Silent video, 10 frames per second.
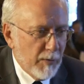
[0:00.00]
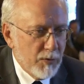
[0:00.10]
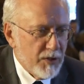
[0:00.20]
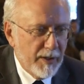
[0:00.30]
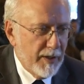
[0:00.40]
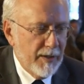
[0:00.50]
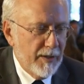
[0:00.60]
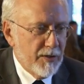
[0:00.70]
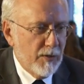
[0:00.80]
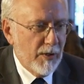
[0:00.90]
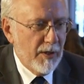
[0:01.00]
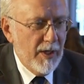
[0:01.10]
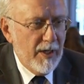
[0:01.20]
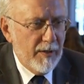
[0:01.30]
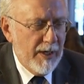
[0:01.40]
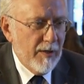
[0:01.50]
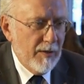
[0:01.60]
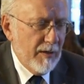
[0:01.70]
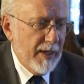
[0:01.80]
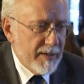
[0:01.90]
motion and so on. They are
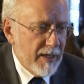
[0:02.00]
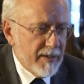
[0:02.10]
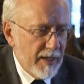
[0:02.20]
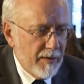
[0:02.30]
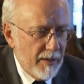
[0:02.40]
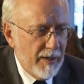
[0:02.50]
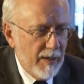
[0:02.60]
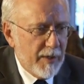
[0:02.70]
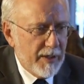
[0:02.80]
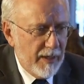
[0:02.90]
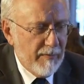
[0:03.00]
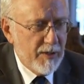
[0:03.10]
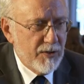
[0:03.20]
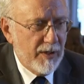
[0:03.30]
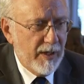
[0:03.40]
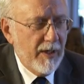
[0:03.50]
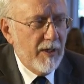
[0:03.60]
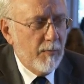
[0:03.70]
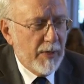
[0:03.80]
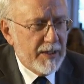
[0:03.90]
the things that set the limit eventually.
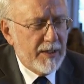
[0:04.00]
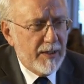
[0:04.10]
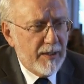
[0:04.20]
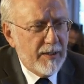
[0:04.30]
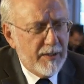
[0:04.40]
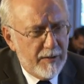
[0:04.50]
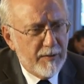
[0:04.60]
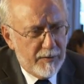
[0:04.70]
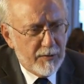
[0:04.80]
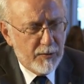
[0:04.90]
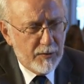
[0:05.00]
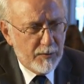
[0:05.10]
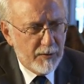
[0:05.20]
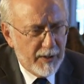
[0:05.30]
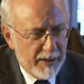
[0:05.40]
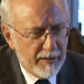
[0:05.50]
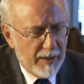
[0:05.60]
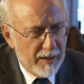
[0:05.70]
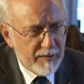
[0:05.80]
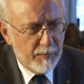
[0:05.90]
But to get
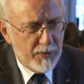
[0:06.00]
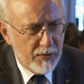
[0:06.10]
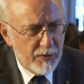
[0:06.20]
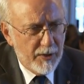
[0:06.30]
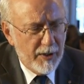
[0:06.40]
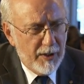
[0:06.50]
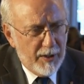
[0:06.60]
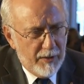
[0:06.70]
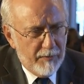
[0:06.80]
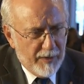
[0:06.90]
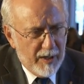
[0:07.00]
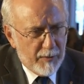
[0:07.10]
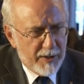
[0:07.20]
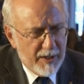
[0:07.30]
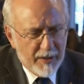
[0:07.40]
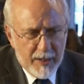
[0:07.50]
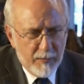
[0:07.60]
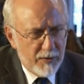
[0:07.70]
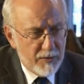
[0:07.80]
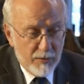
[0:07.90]
ultra-pure fibers, and that
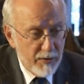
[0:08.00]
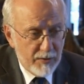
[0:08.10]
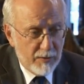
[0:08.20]
was also